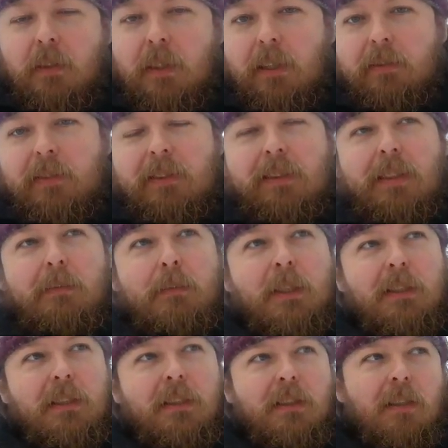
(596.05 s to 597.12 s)
I haven't seen
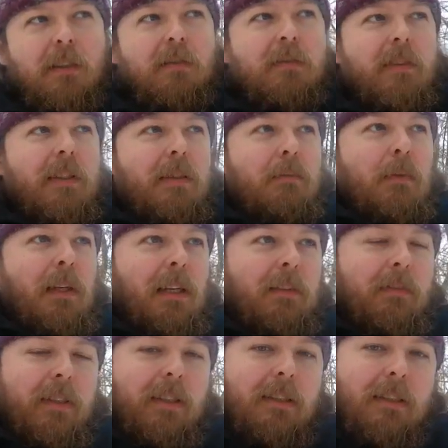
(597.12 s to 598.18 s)
much of
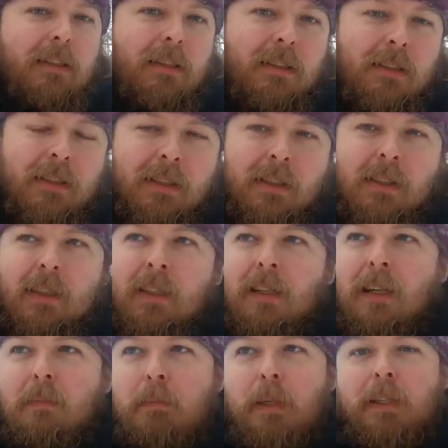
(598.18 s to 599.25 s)
Bolivian
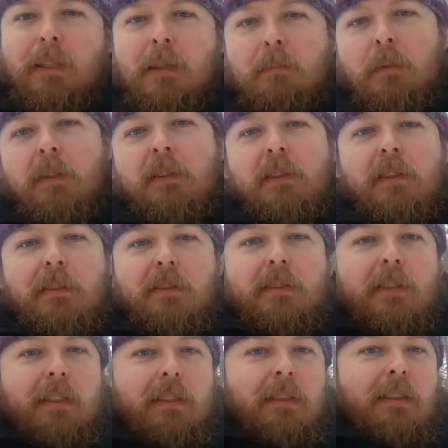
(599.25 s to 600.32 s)
alpaca ponchos
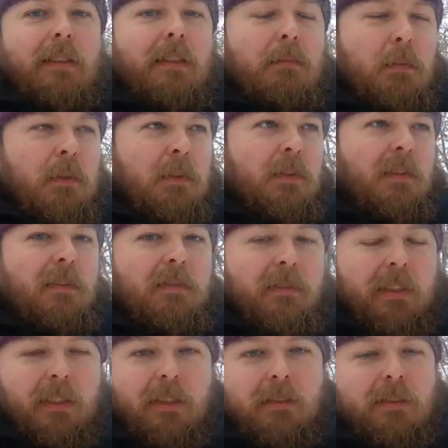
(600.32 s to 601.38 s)
in bushcraft
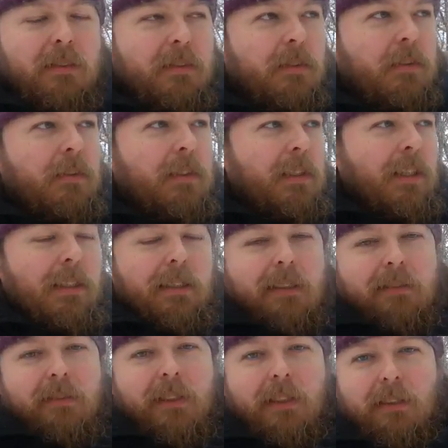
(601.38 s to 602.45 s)
videos or hiking
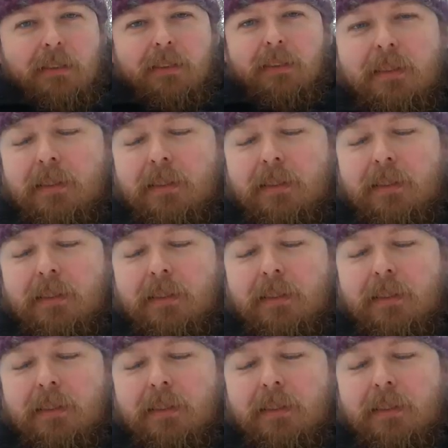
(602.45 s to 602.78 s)
videos.